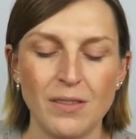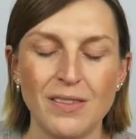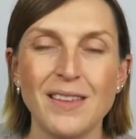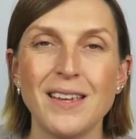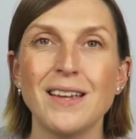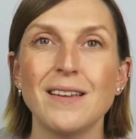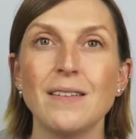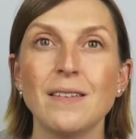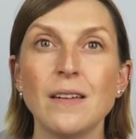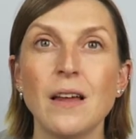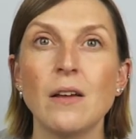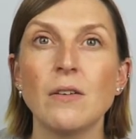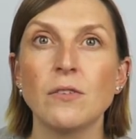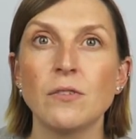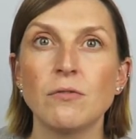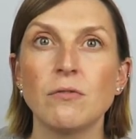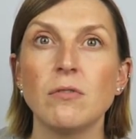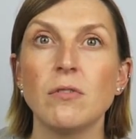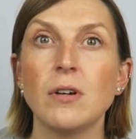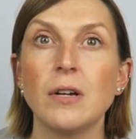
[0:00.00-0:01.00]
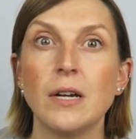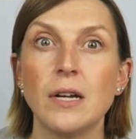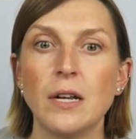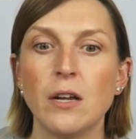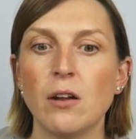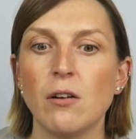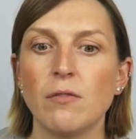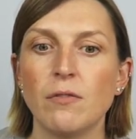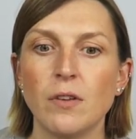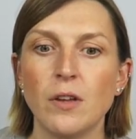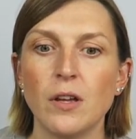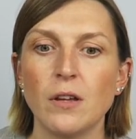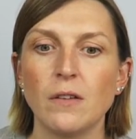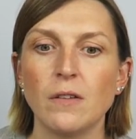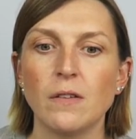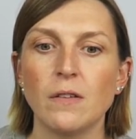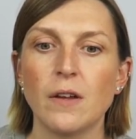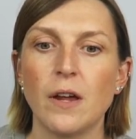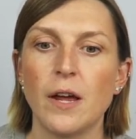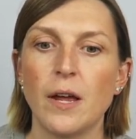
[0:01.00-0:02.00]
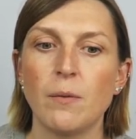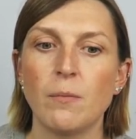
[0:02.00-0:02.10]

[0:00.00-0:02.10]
This sounds really obvious.